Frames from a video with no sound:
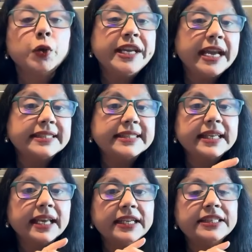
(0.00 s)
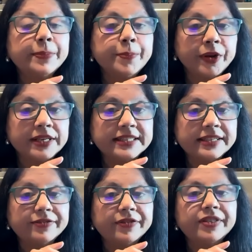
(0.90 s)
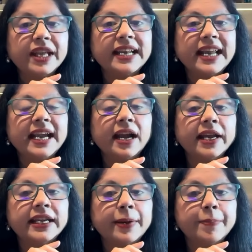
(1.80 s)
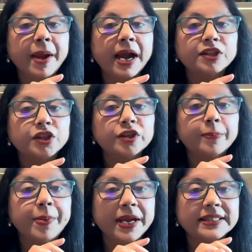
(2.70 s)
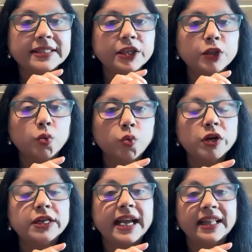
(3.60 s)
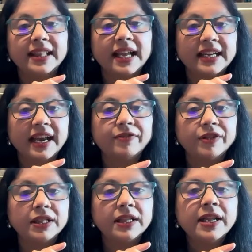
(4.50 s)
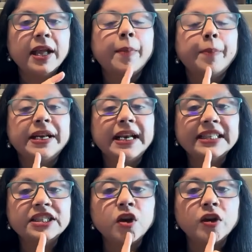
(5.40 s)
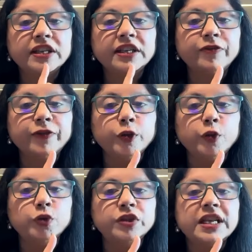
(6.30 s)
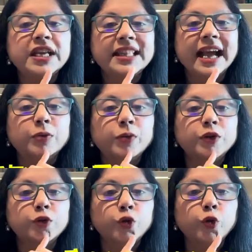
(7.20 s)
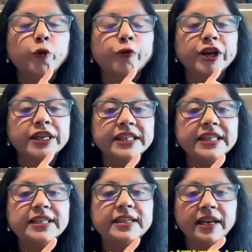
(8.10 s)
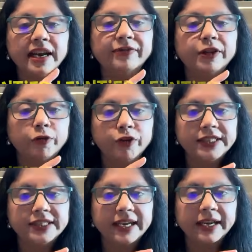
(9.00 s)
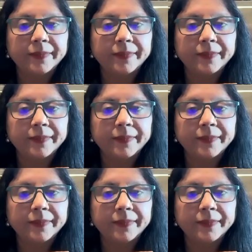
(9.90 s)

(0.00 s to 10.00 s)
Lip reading: yes, it's impressive that AI can match the best in the world at that level. But let's not confuse that with true frontier level research.